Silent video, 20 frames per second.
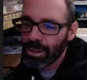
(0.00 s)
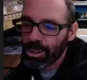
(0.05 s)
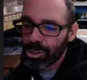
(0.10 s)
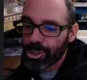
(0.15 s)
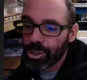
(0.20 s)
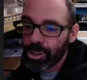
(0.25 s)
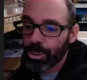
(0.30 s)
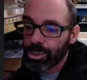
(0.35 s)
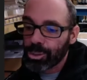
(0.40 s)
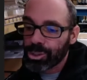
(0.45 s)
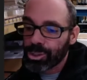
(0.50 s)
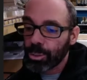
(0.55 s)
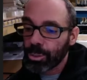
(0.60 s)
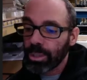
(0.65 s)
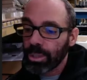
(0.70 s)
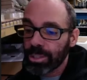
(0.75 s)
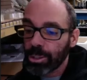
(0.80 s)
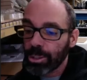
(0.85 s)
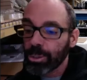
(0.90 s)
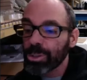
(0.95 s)
So
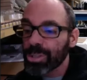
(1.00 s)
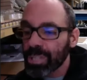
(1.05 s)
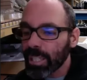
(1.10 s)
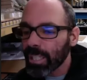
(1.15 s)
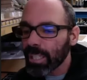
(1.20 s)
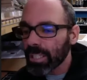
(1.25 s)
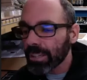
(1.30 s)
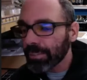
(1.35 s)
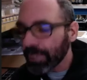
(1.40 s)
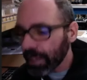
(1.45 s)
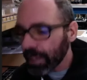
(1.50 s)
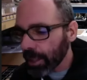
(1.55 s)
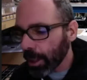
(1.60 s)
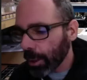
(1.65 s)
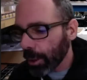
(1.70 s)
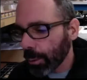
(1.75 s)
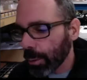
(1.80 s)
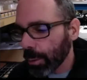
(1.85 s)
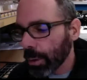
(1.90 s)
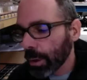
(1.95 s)
like you'll see in the
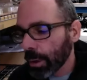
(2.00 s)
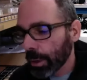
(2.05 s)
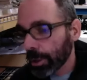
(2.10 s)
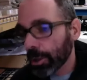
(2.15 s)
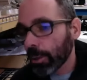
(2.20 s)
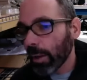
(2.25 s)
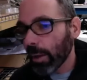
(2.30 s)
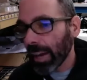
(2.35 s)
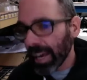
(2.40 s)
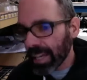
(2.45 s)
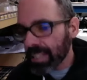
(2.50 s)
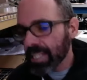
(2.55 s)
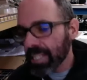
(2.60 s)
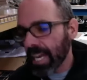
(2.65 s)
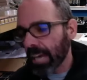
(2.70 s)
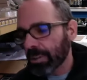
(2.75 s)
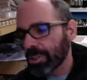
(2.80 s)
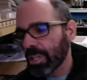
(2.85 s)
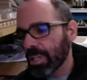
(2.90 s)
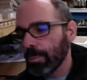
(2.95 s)
video, your head's
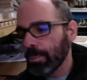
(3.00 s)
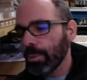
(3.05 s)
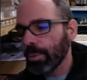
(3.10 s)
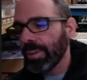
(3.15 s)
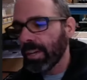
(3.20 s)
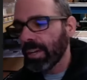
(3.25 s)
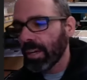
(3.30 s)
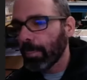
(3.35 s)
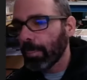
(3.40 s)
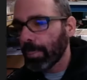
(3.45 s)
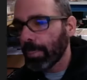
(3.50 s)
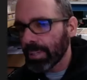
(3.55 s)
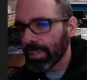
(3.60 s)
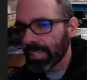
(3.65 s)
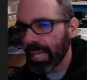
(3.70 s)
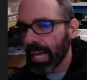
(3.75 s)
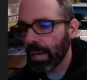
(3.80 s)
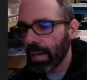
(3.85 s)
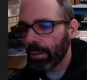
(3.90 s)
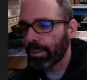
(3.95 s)
actually moving up and
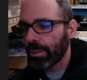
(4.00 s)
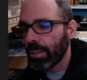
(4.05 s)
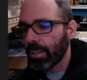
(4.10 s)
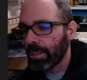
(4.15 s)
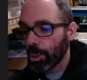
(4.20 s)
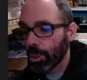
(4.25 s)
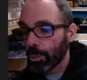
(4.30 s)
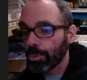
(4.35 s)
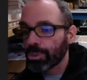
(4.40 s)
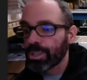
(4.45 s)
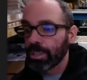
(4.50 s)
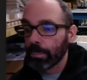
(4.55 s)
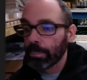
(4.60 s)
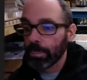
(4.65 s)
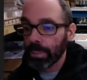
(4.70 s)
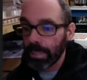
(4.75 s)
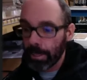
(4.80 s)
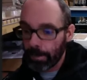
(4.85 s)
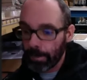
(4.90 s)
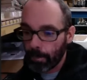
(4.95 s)
down
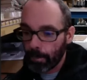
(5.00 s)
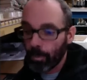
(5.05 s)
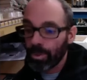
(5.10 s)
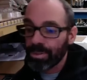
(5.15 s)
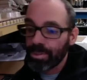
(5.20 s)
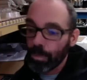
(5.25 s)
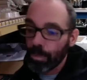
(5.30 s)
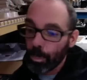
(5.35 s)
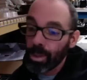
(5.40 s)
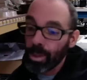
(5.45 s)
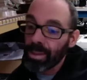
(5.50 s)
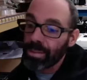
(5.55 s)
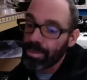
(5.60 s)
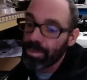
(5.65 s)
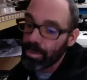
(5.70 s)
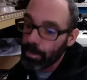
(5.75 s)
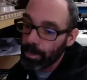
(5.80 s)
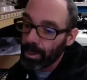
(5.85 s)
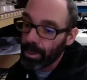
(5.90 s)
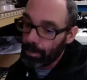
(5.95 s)
noticeably with
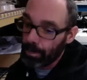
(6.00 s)
the bump.